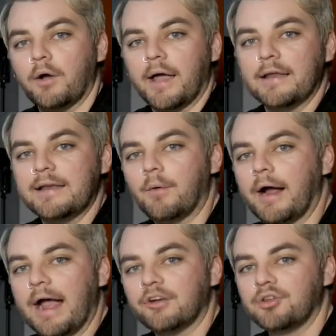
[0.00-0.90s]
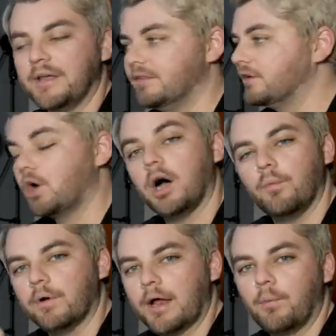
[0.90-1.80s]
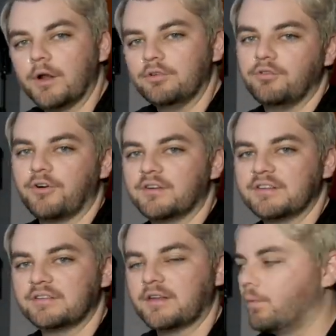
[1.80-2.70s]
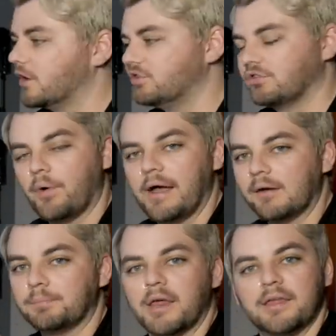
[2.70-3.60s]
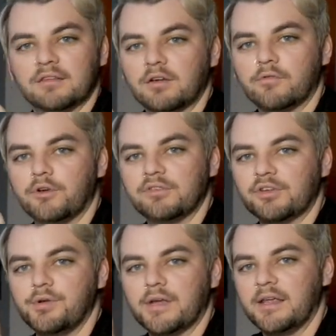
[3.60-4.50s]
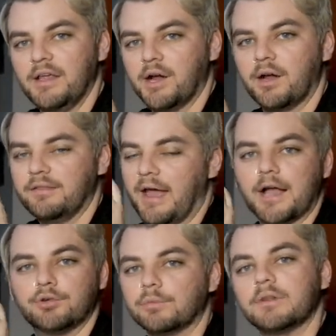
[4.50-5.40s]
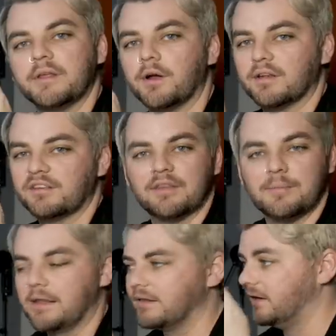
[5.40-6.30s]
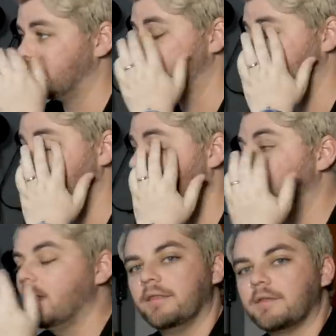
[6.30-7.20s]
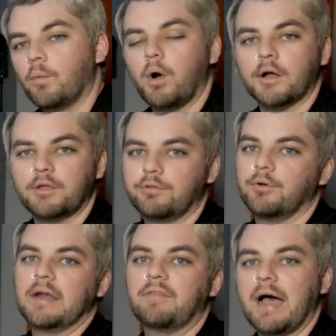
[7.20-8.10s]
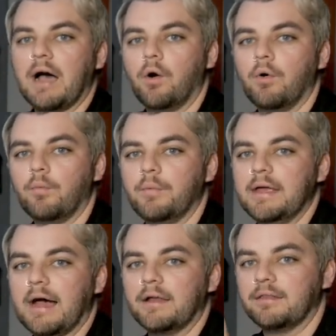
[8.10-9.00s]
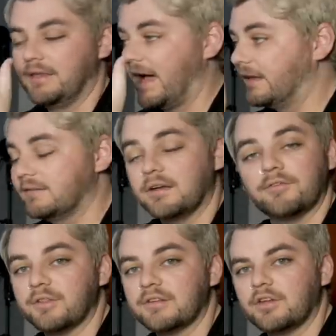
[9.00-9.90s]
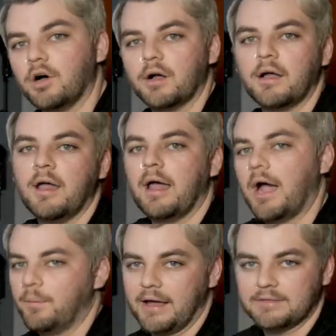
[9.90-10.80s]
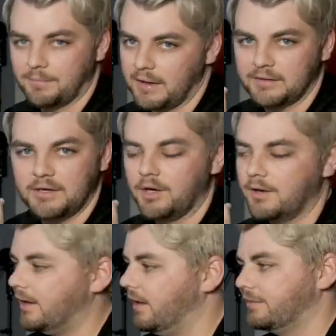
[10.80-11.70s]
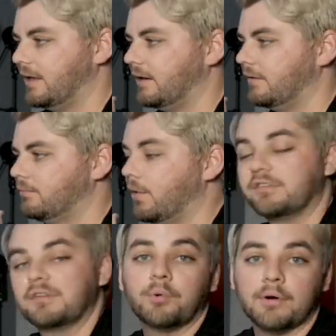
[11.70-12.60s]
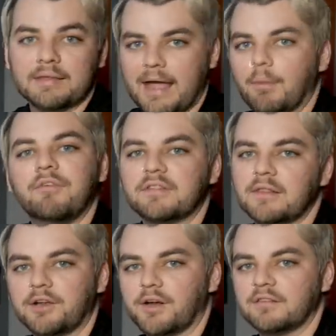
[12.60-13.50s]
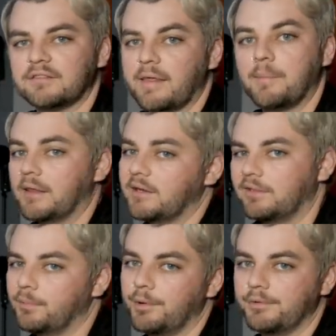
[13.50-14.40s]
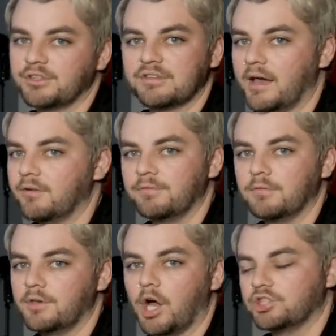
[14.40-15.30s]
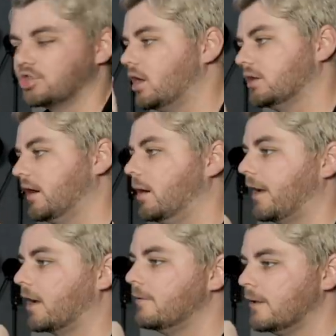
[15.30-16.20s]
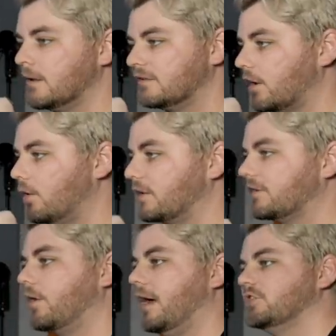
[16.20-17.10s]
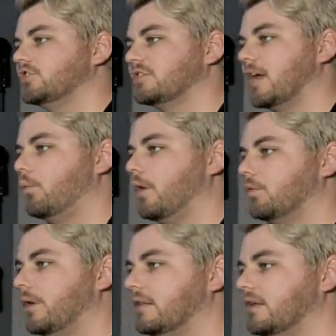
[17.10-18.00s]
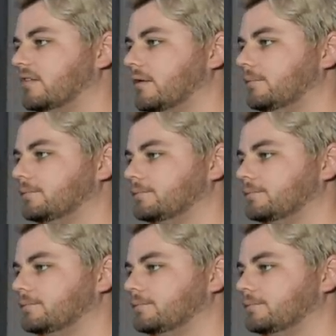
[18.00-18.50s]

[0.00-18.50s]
Okay, now we're actually in the DAW. What I want to do first is I want to just go ahead and play the song for you so you can hear the actual lyrics and the melody and everything. Then I'll walk you through kind of how we got the idea for the song, how we got the melody on it, and then most importantly, how we fit the lyrics to that melody that we were just kind of nonchalantly humming. So let's go ahead and just take one quick listen.